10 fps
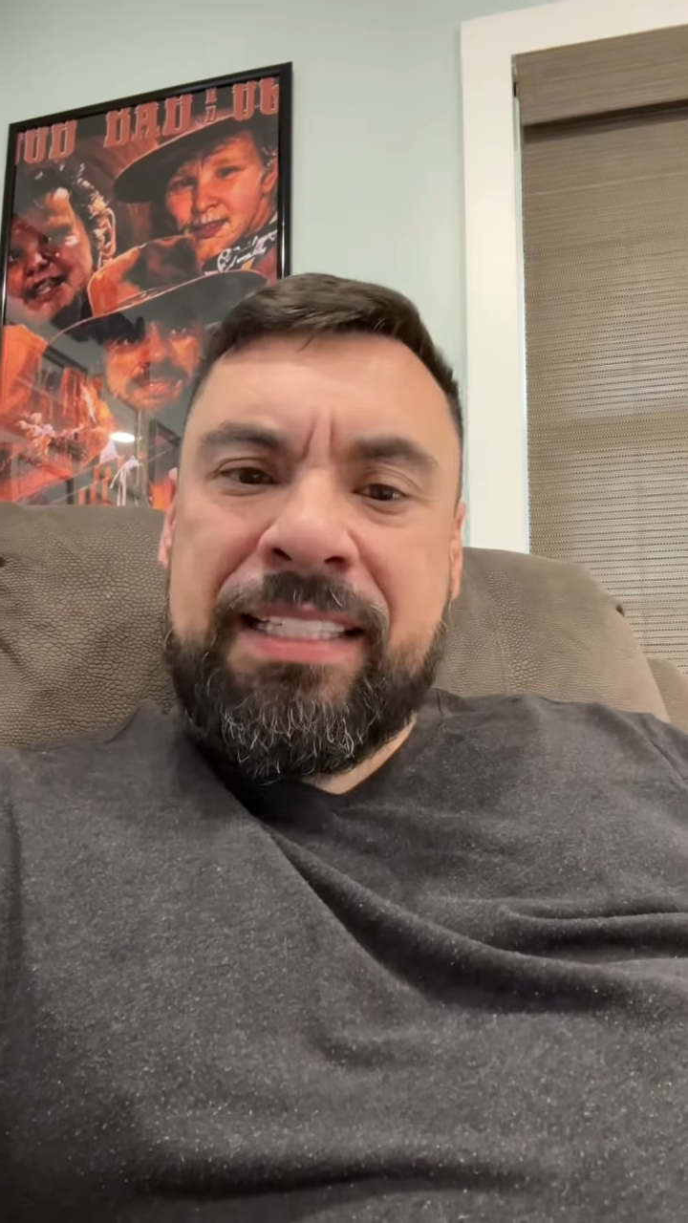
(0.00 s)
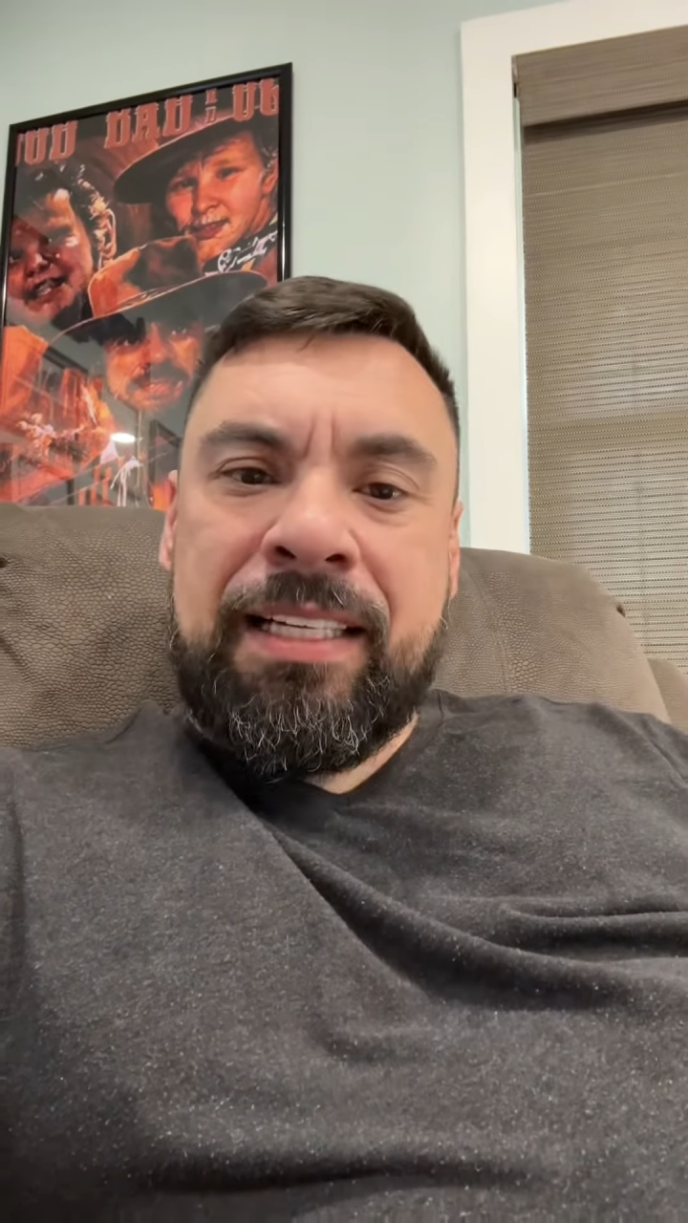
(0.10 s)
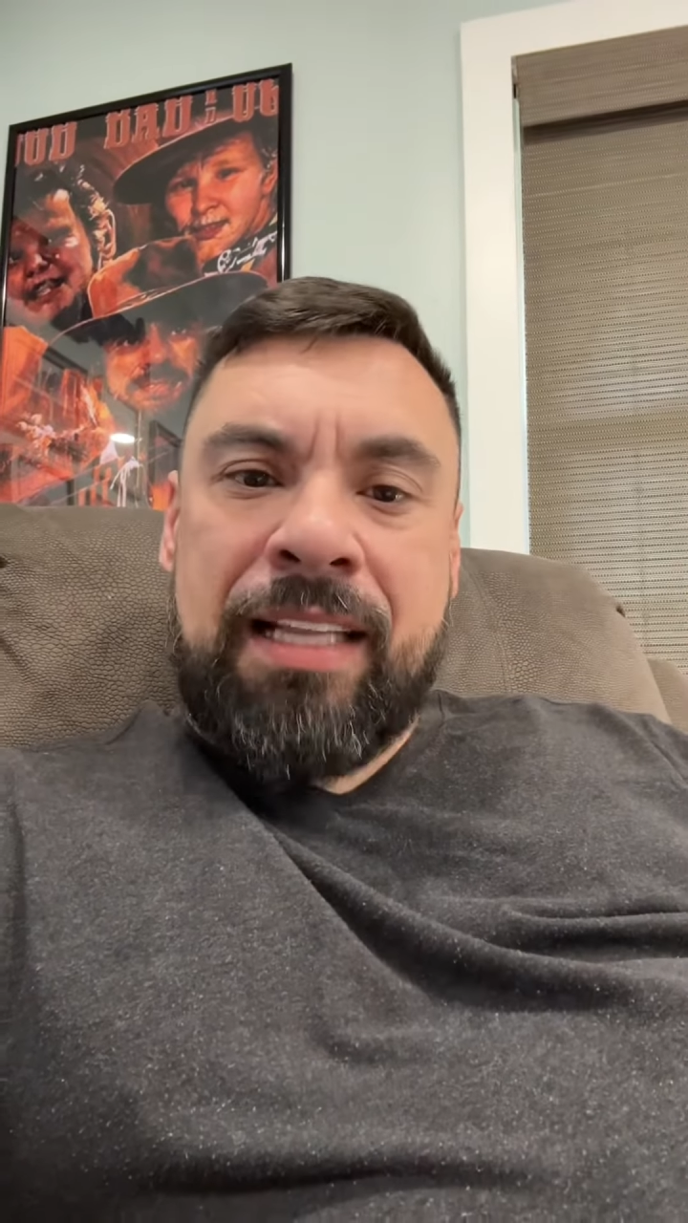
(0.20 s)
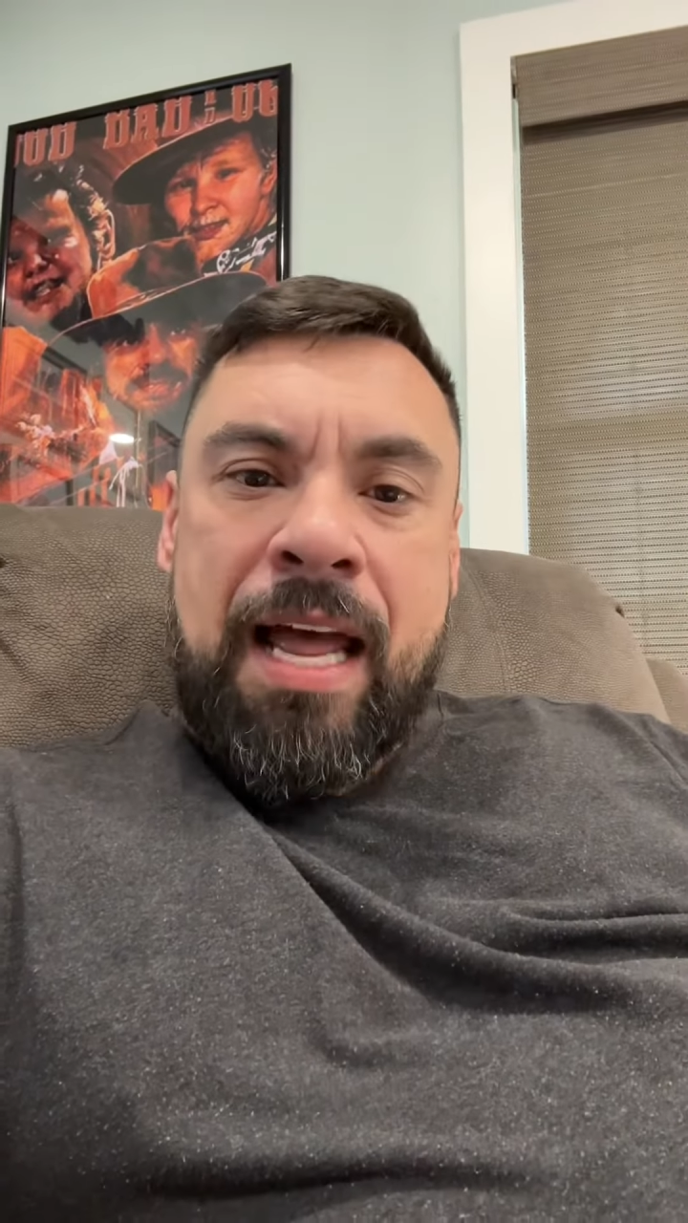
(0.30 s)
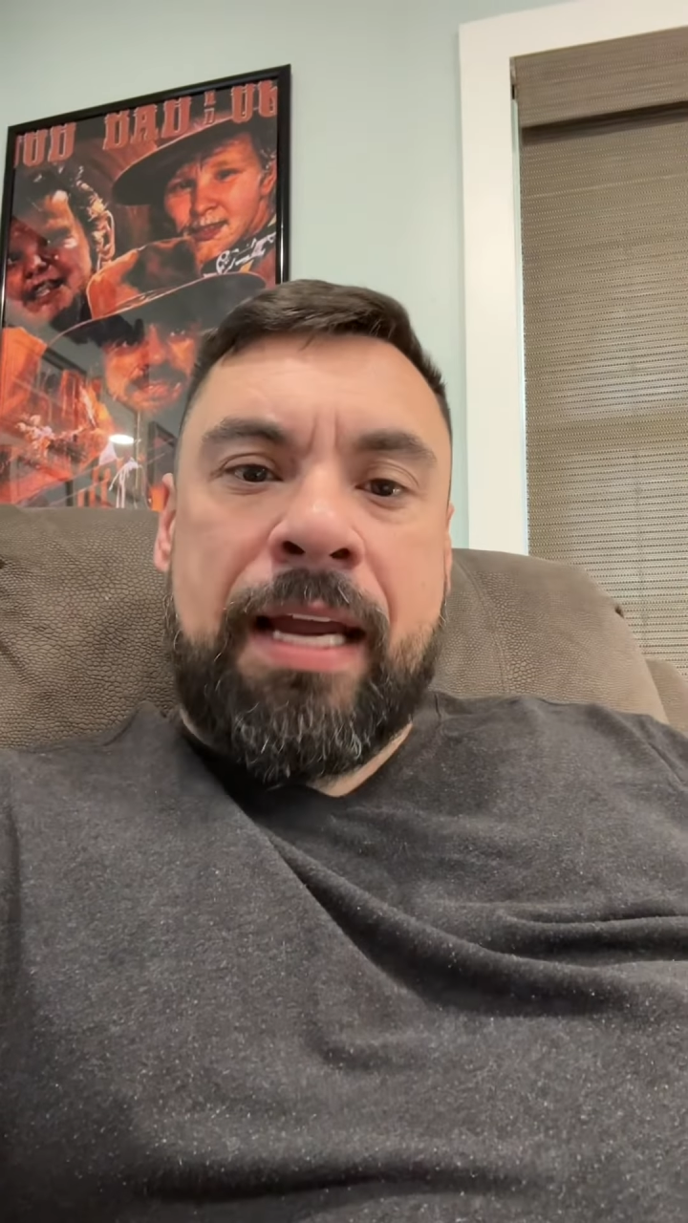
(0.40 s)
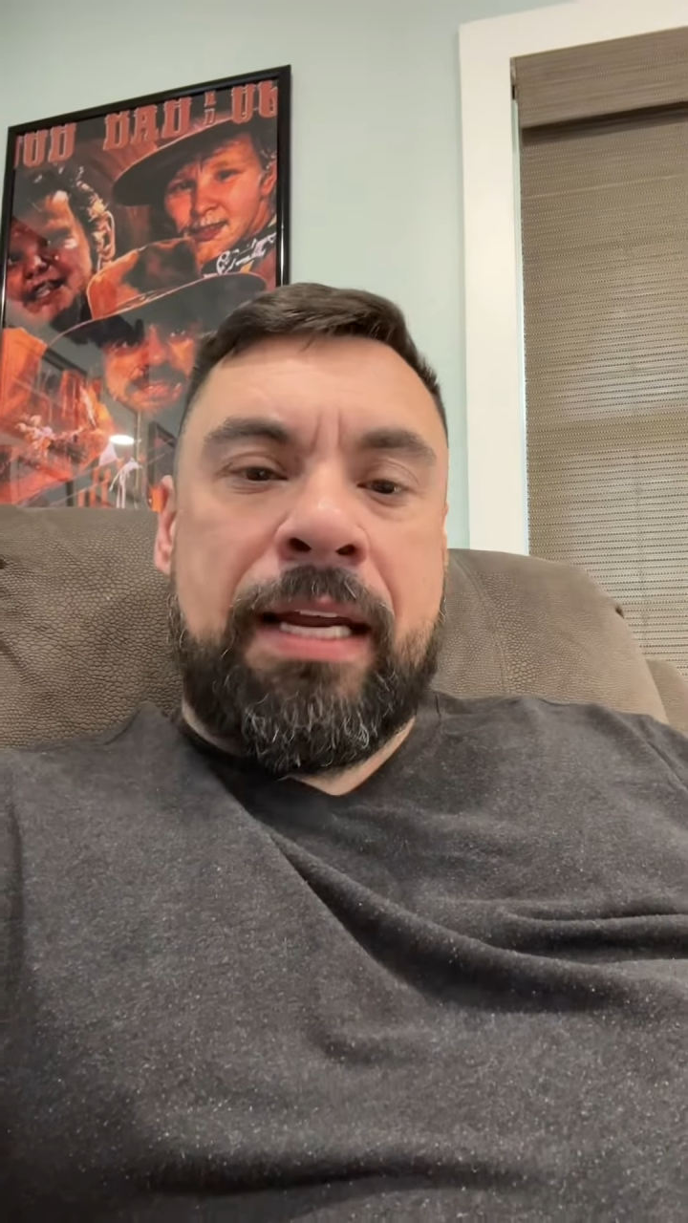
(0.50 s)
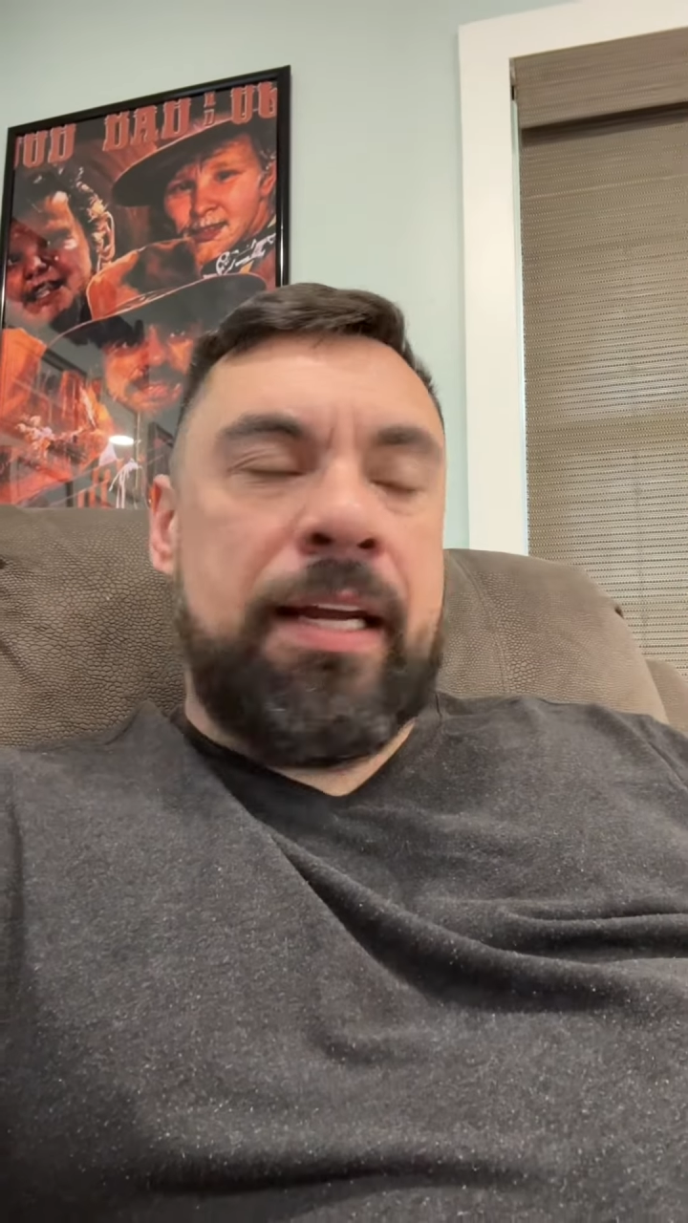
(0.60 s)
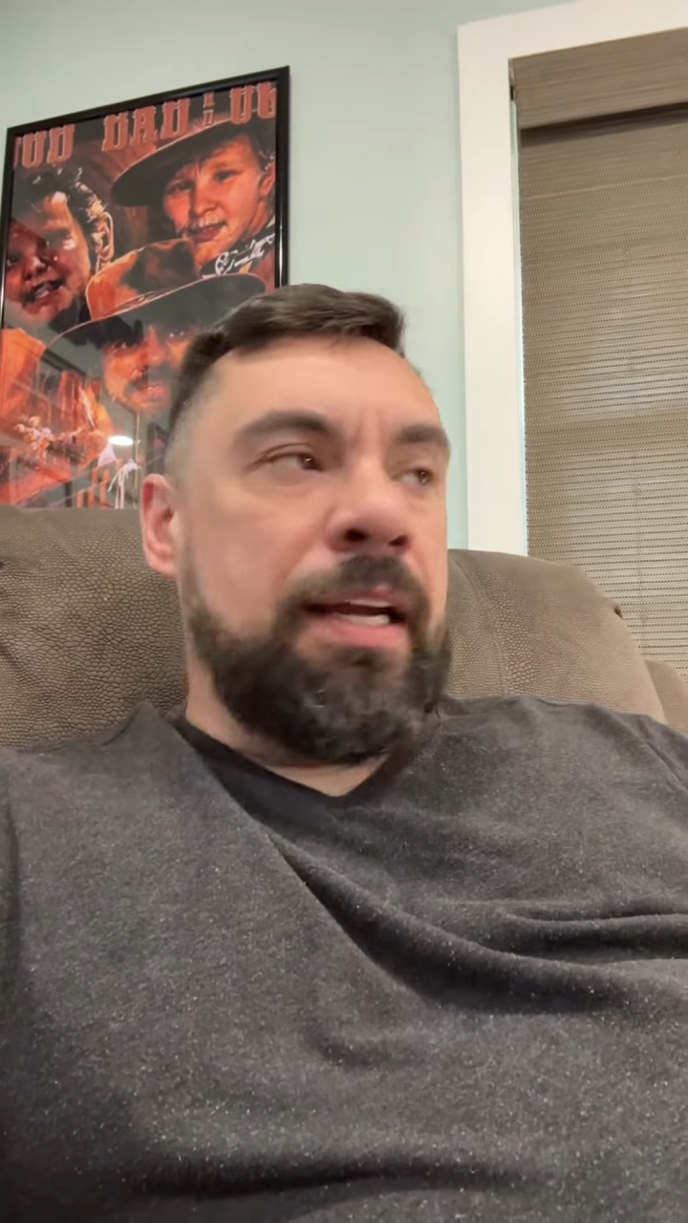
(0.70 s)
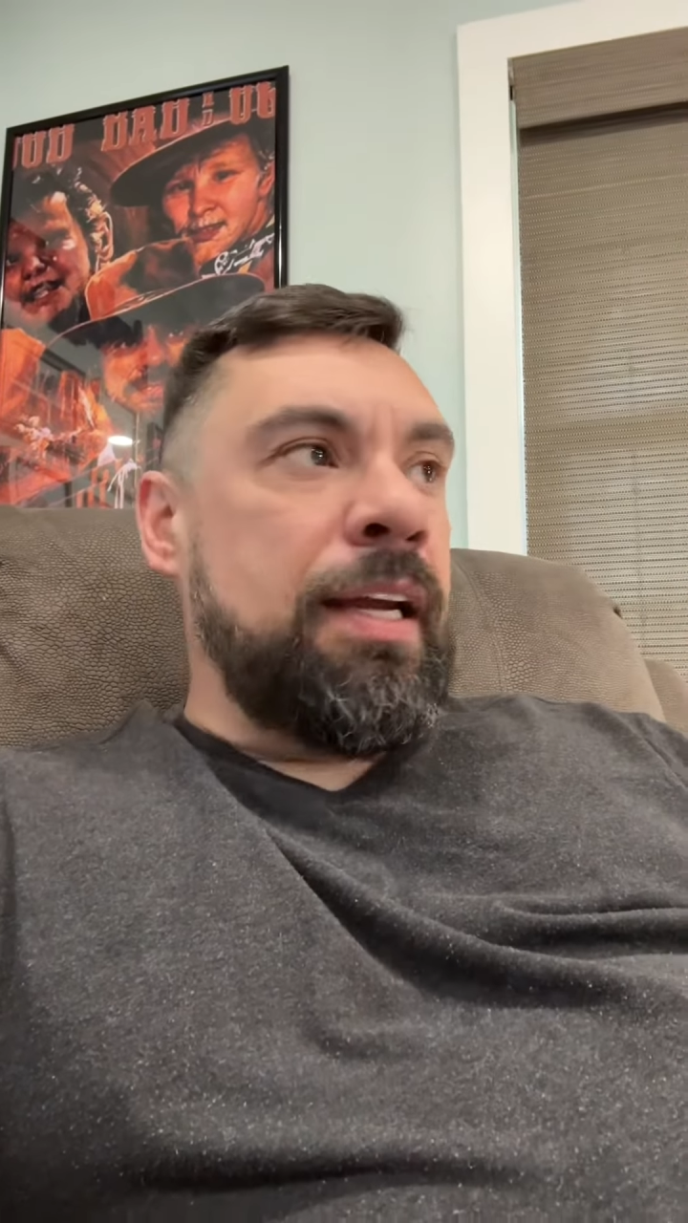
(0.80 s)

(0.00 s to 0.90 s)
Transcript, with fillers: delight,